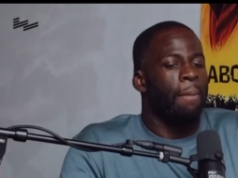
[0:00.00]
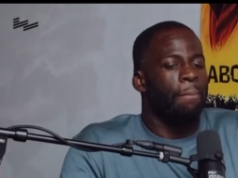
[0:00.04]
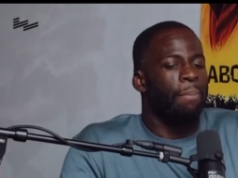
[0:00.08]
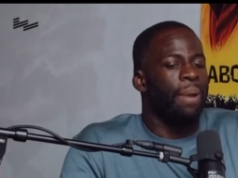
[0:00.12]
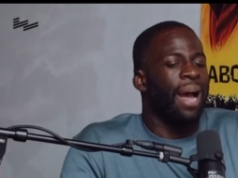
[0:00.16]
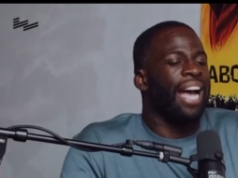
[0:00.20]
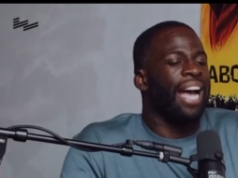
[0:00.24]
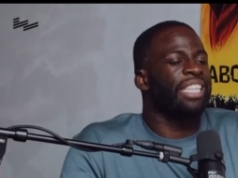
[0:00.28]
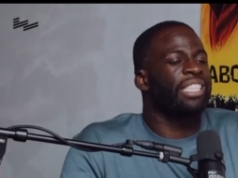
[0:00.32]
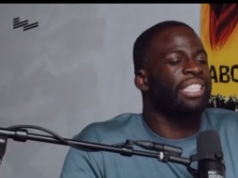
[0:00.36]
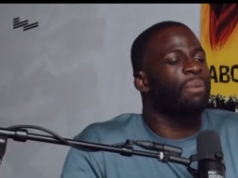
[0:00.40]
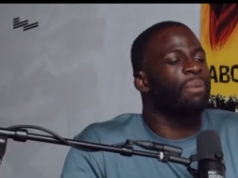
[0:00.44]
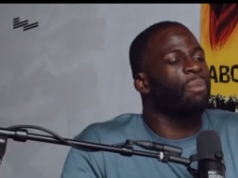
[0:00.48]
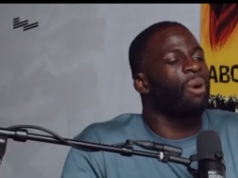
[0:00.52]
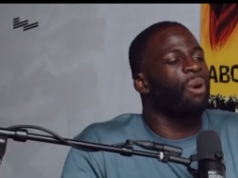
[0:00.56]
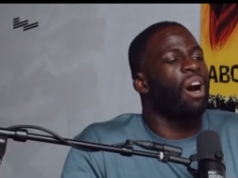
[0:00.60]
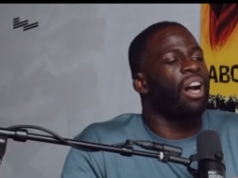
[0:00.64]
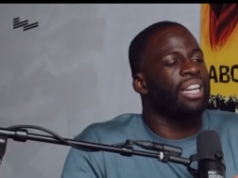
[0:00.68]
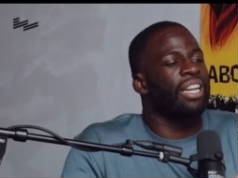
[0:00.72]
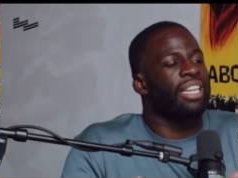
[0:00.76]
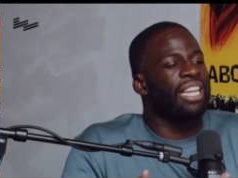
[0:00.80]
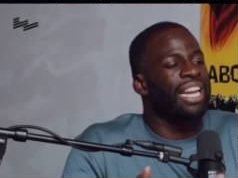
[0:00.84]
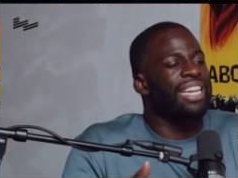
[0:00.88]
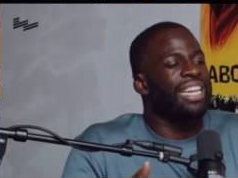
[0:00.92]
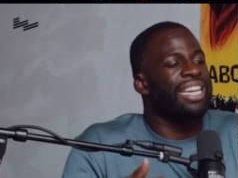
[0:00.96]

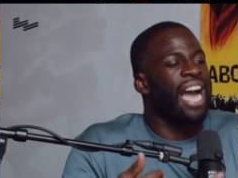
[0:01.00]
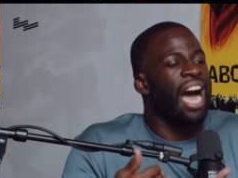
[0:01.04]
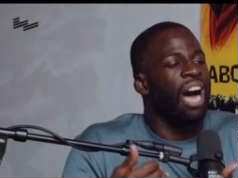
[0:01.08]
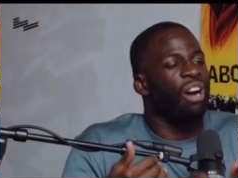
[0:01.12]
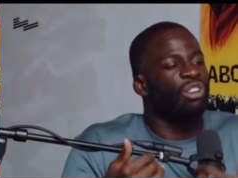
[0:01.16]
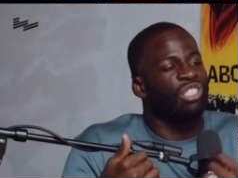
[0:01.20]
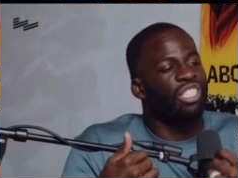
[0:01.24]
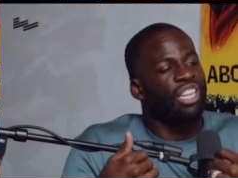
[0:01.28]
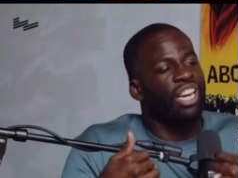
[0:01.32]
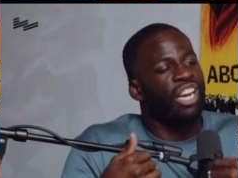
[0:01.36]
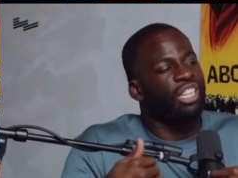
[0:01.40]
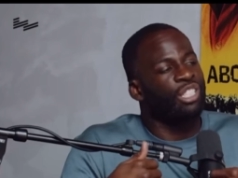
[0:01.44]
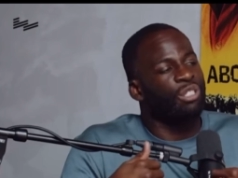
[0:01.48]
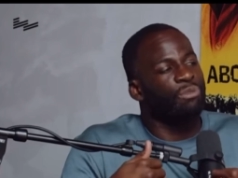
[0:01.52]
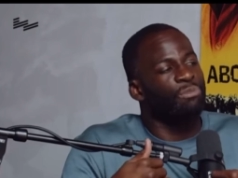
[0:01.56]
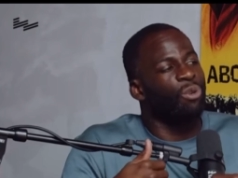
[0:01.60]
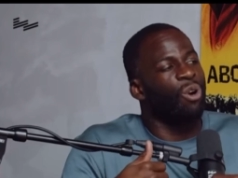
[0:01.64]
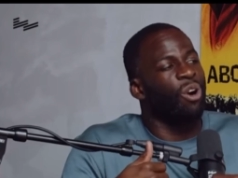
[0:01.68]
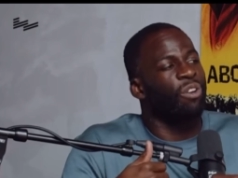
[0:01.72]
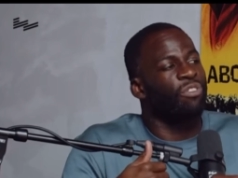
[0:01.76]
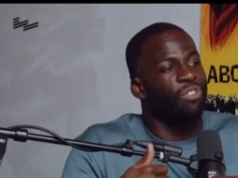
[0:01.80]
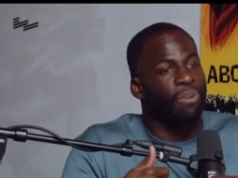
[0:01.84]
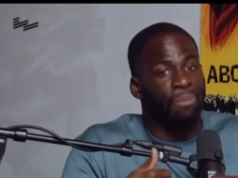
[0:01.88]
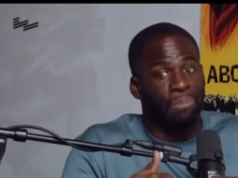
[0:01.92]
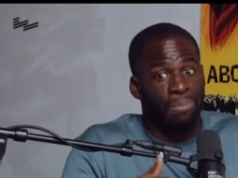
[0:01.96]
Basketball now does
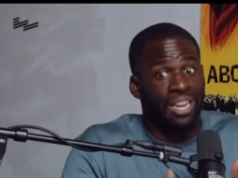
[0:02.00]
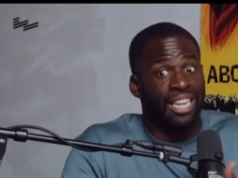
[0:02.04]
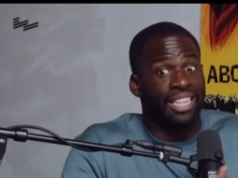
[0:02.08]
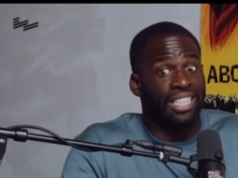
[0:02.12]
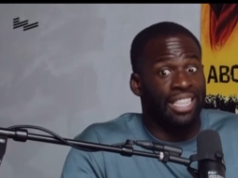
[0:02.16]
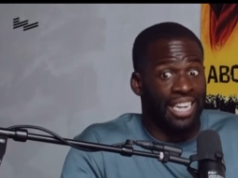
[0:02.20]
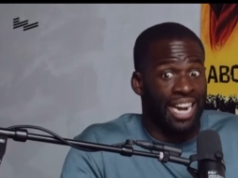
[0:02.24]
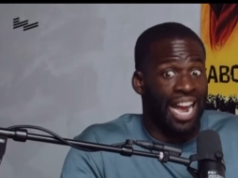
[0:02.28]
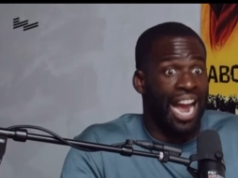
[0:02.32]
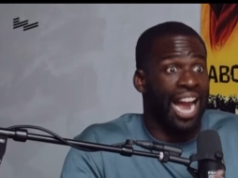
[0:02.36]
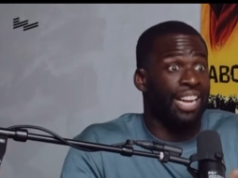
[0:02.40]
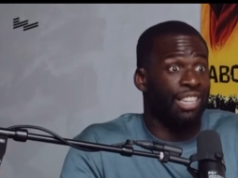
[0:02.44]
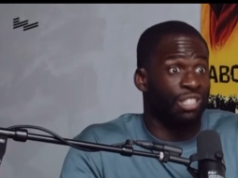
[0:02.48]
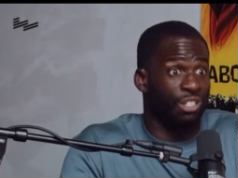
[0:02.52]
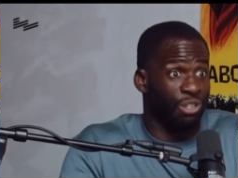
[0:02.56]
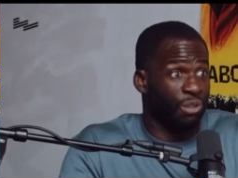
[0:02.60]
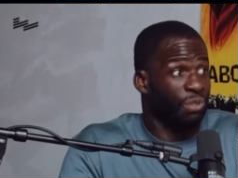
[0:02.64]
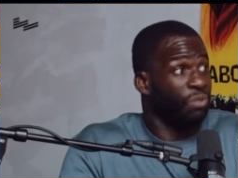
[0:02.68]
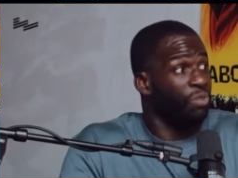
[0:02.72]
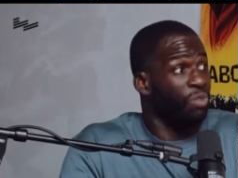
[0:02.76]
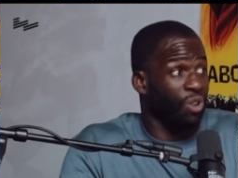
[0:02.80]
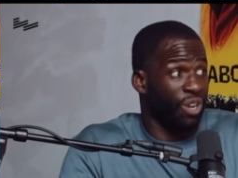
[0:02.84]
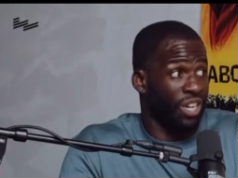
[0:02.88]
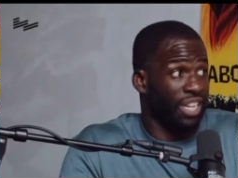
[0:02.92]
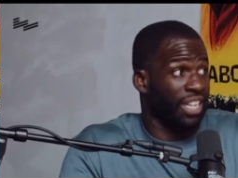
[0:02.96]
more for me than I do
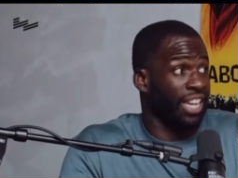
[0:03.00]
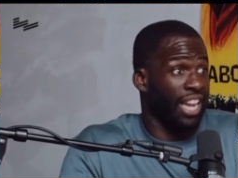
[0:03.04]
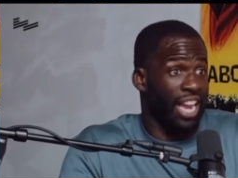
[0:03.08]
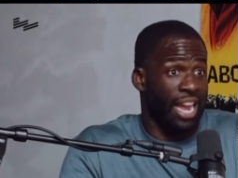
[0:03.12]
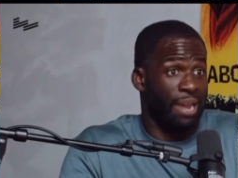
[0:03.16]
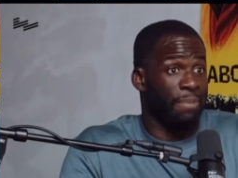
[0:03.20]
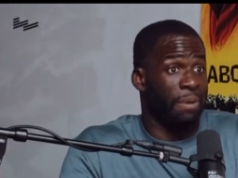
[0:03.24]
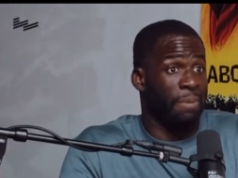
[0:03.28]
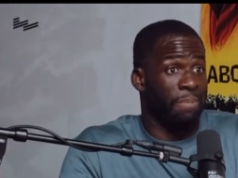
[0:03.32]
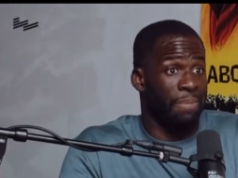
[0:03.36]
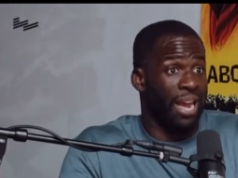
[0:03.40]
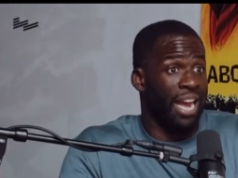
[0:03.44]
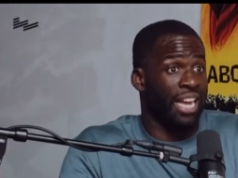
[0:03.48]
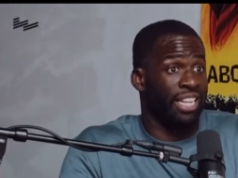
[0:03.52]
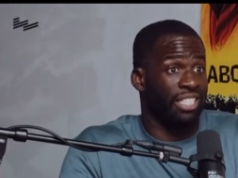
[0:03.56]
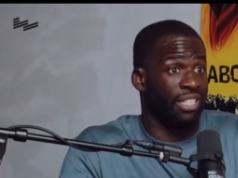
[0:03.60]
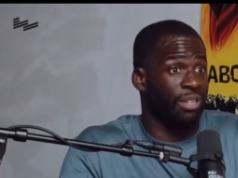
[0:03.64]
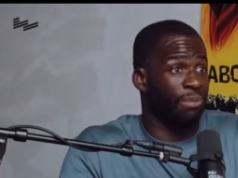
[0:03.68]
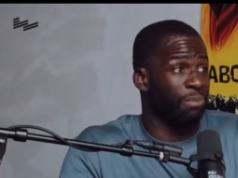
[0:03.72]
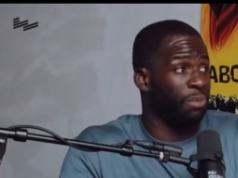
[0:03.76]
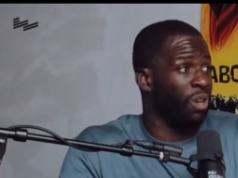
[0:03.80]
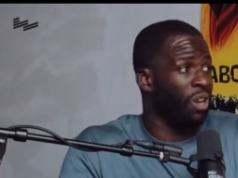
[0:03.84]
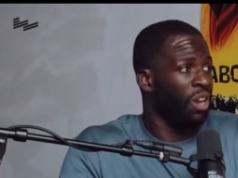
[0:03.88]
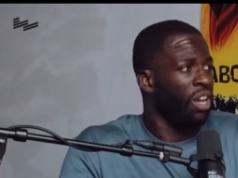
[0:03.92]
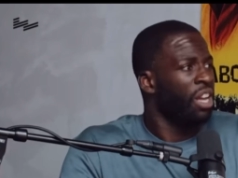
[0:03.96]
for the game of
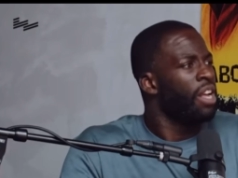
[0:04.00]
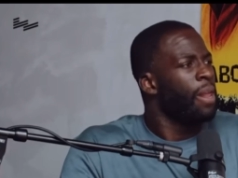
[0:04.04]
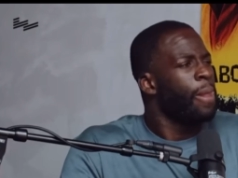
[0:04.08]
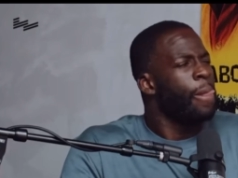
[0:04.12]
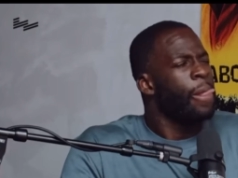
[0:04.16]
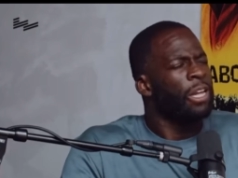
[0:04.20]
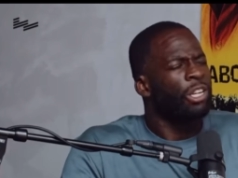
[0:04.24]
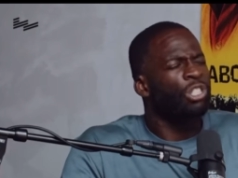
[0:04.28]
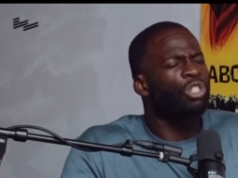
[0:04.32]
basketball. Mm-hmm.